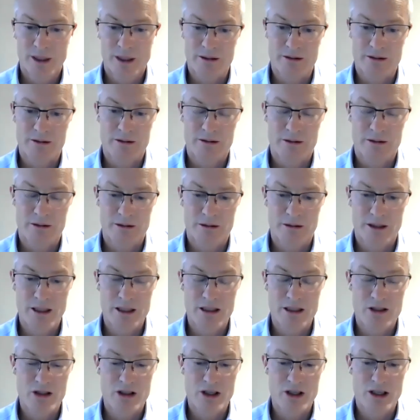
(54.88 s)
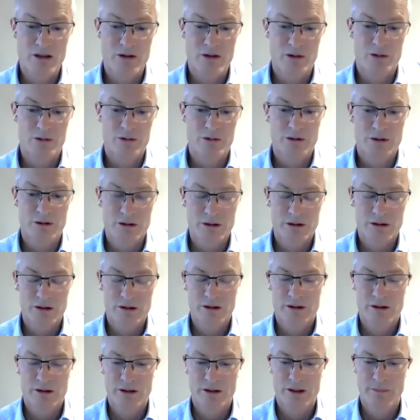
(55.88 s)
But in general,
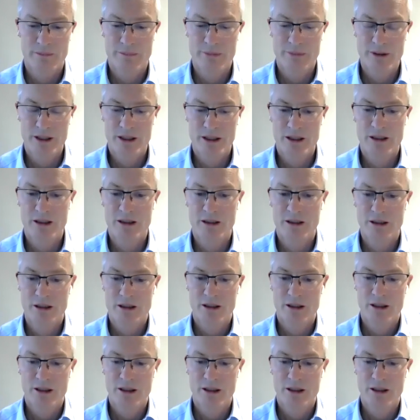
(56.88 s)
the big